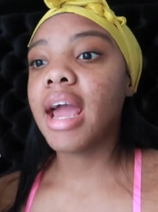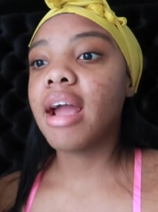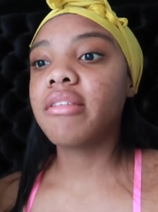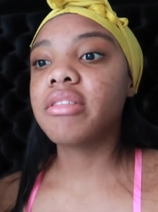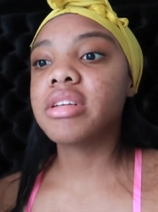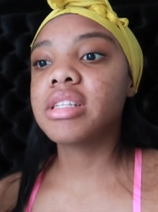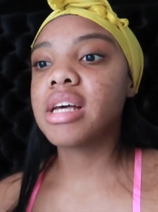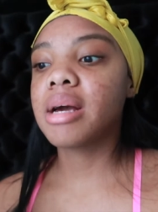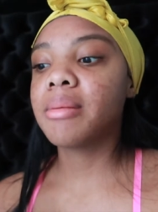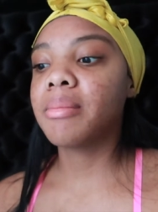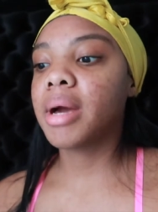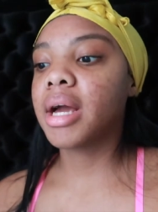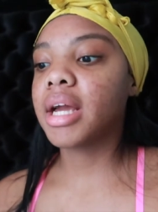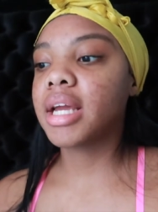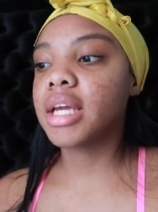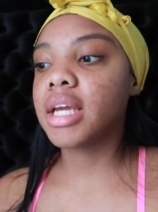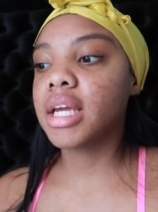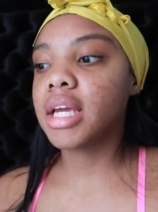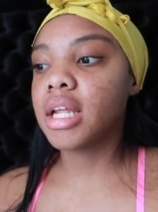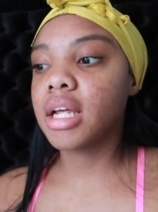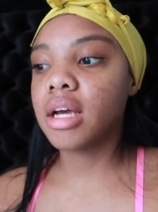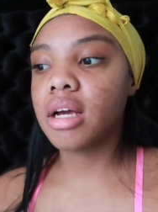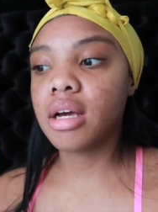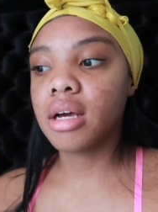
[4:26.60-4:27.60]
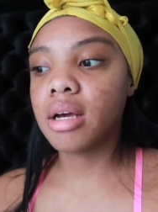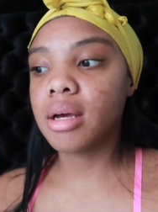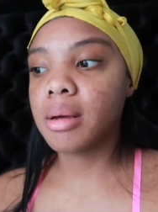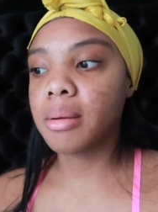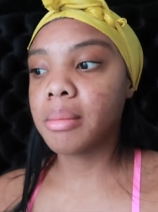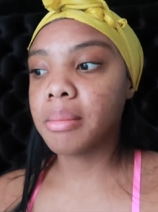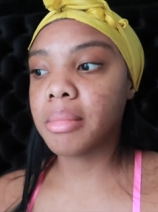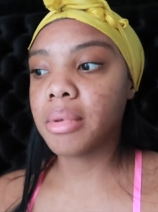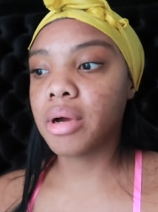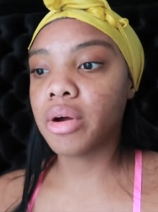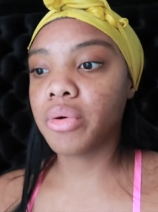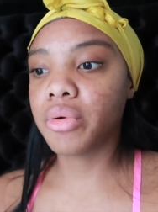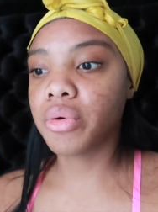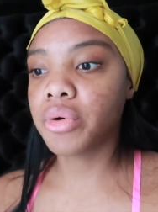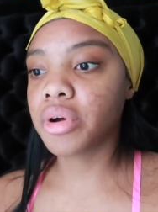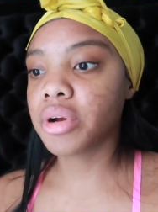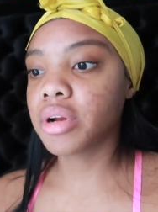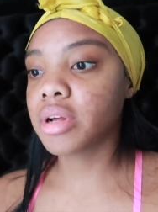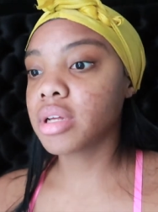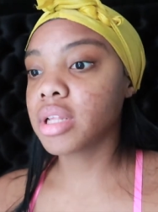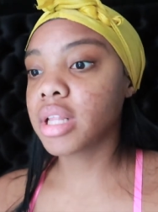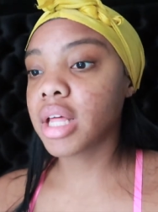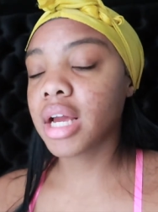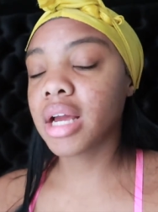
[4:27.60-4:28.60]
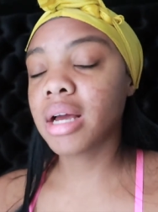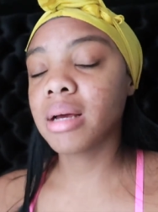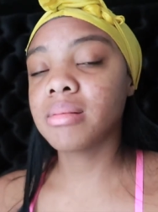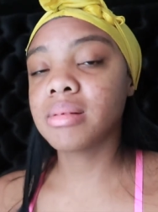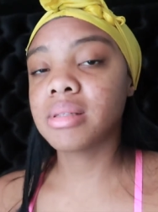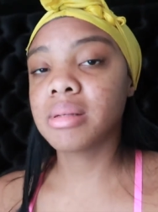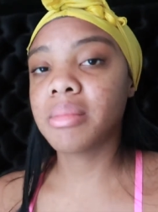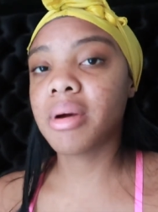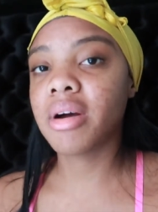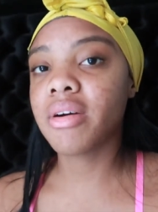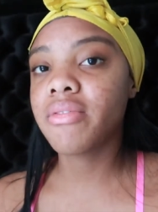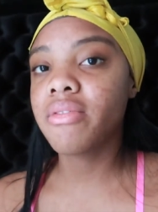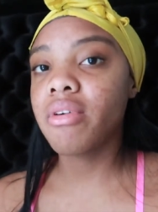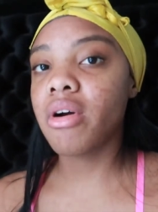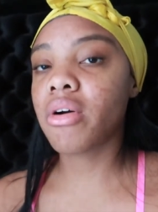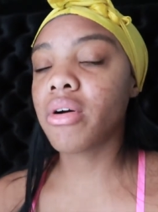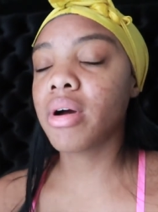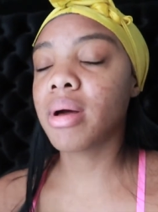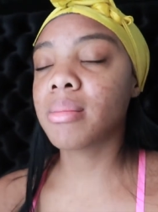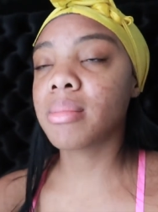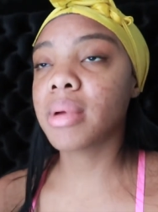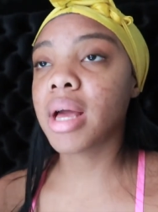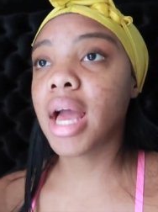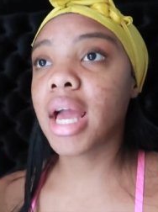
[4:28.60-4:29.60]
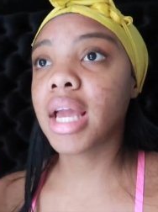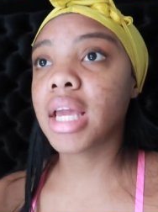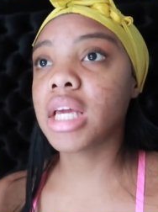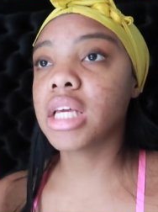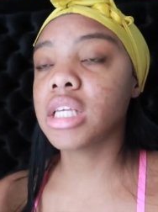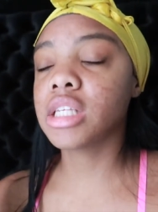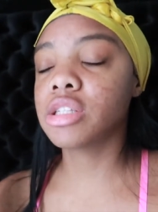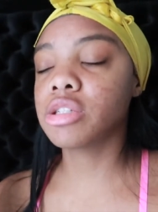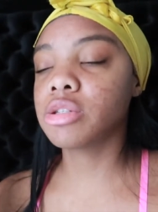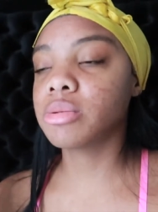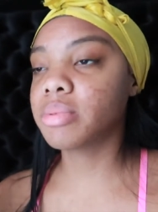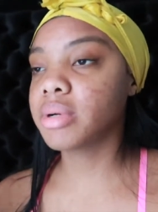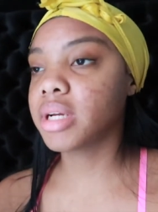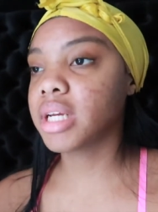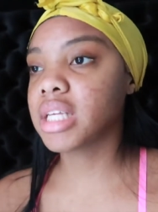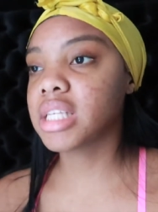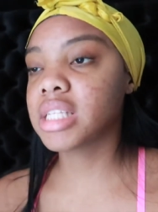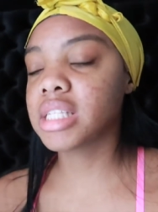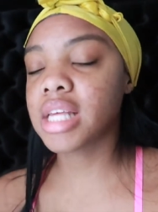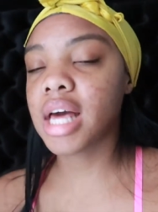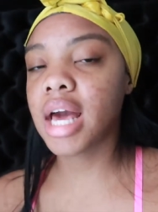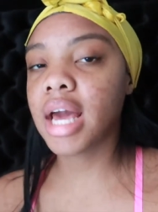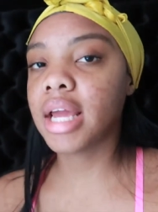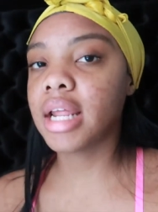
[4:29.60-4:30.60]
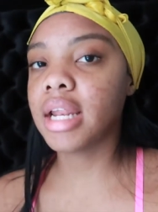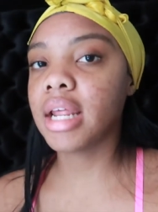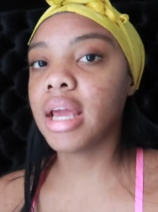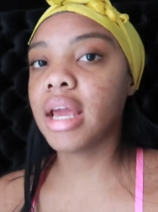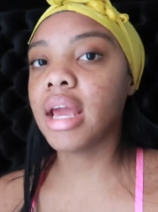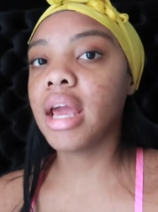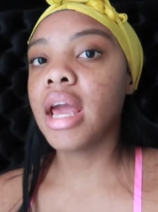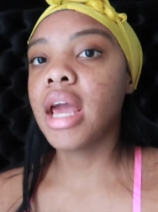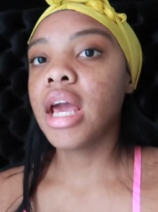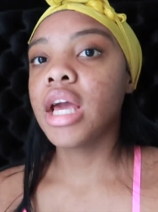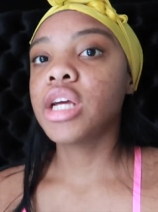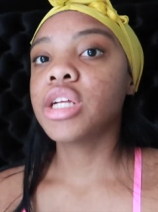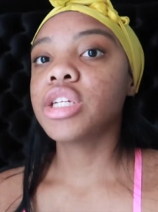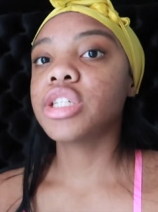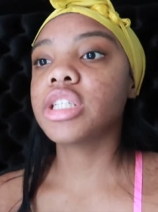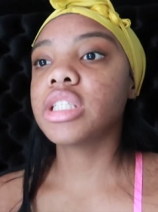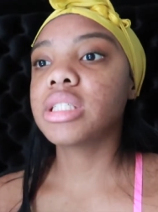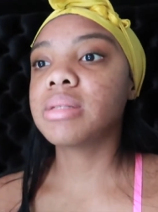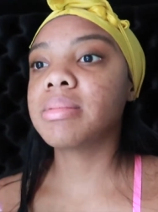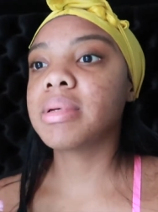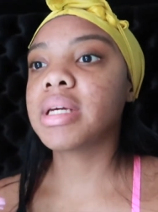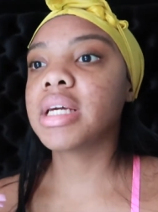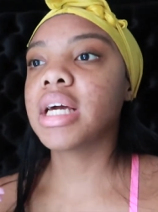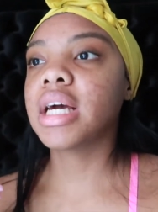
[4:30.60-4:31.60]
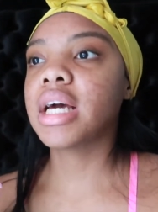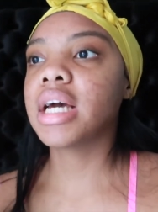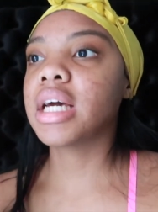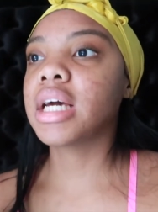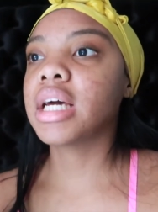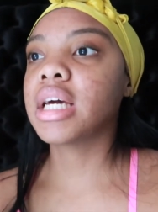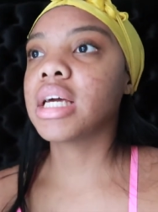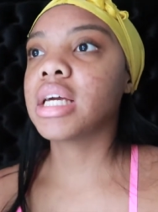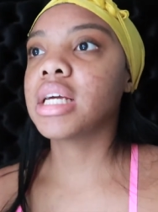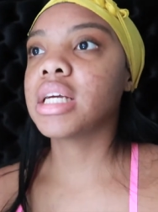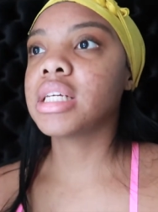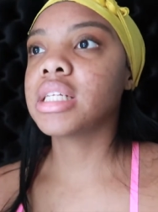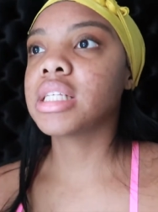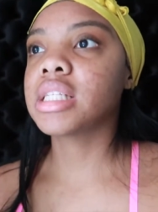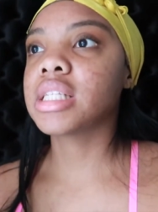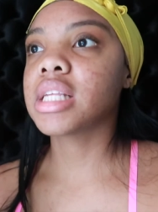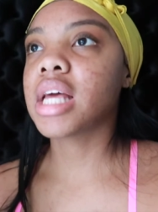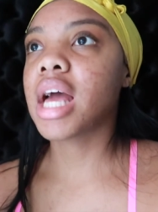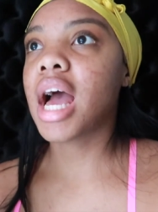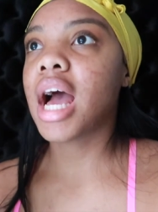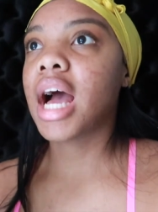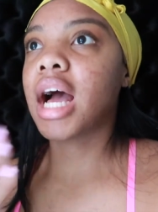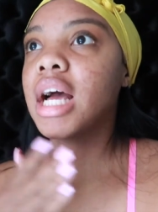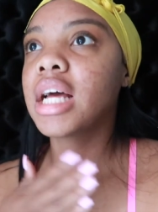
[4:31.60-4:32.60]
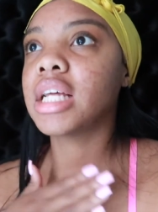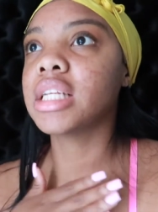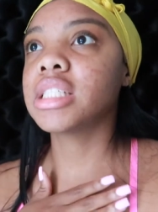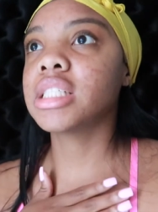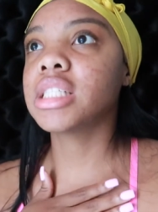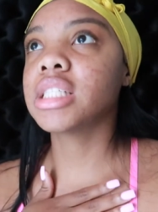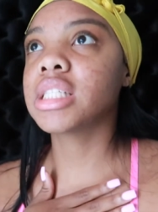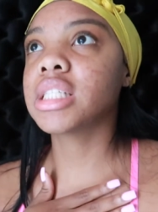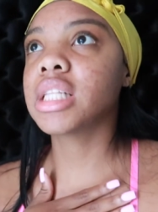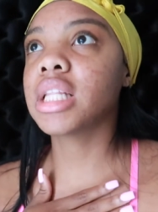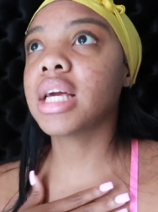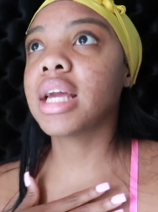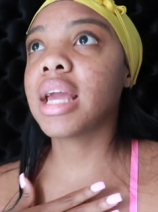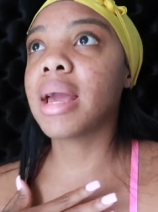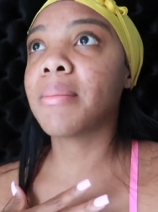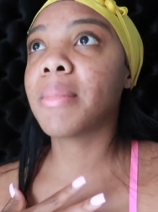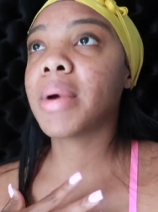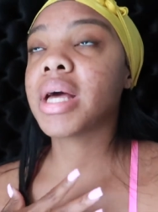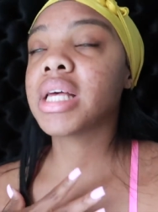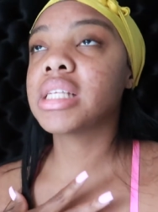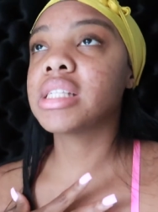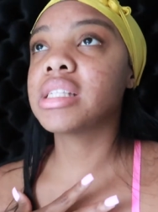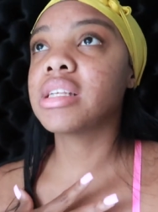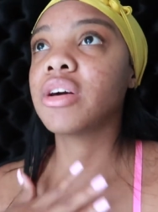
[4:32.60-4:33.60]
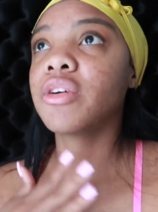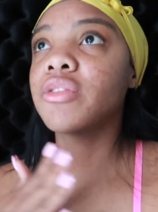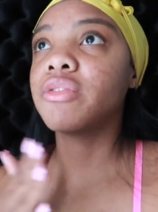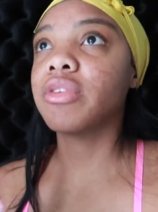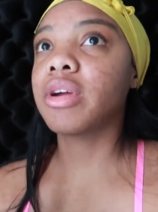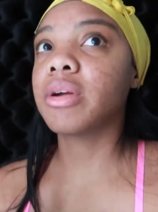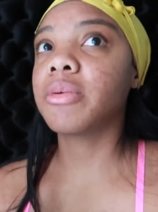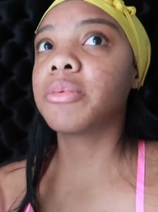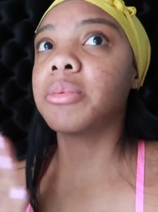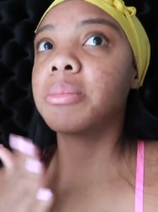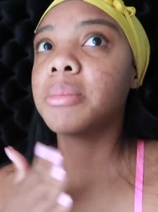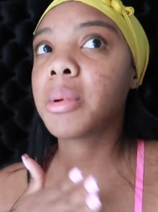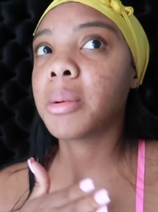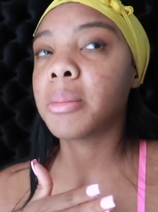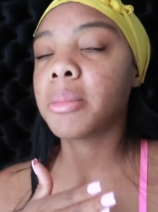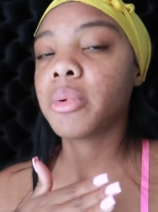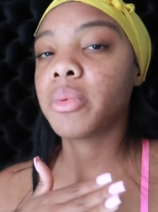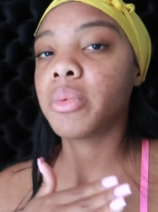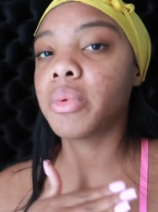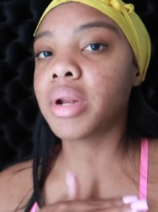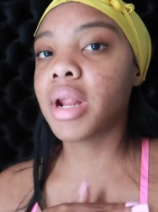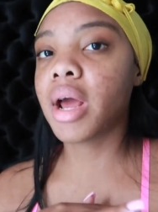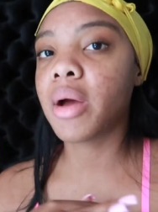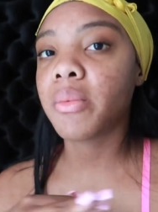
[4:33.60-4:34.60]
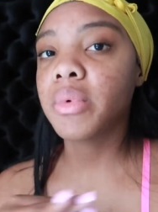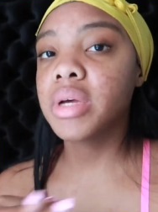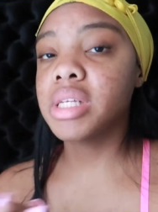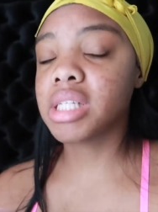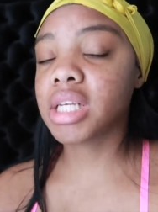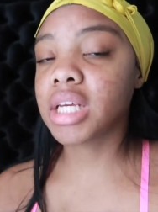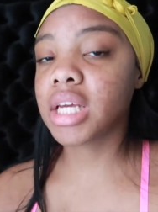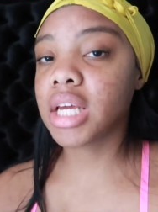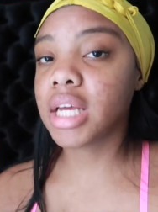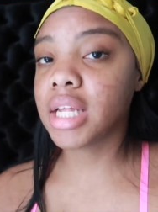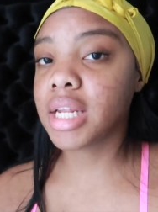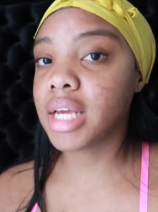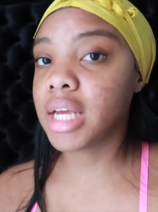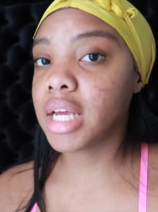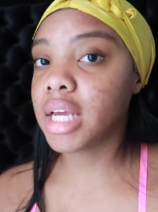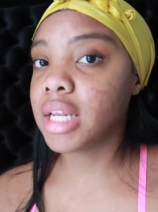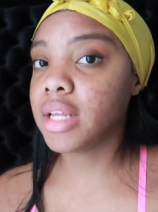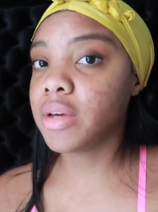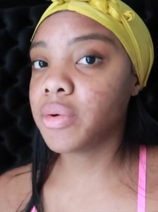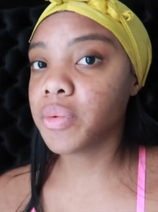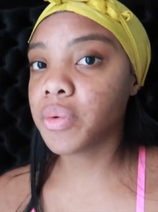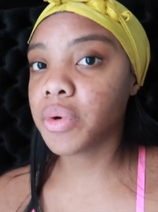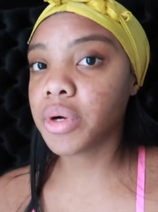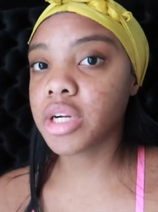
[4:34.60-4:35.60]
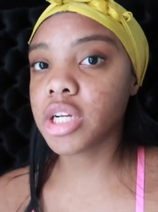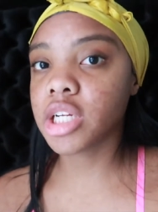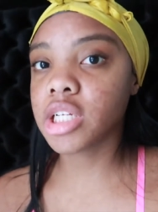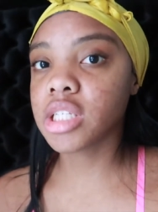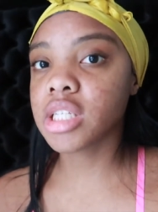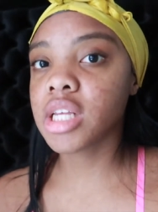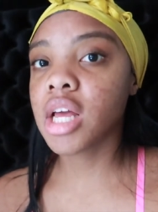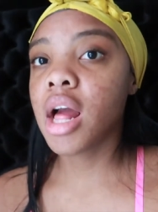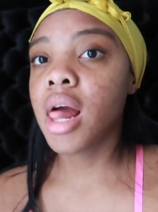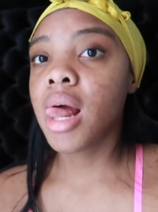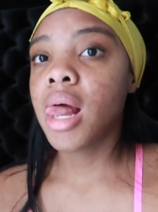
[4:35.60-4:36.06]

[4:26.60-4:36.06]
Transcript: Every time I get um, an order that comes to my phone, I'm, I get super excited just because I just look at myself and remember when I wasn't getting any orders.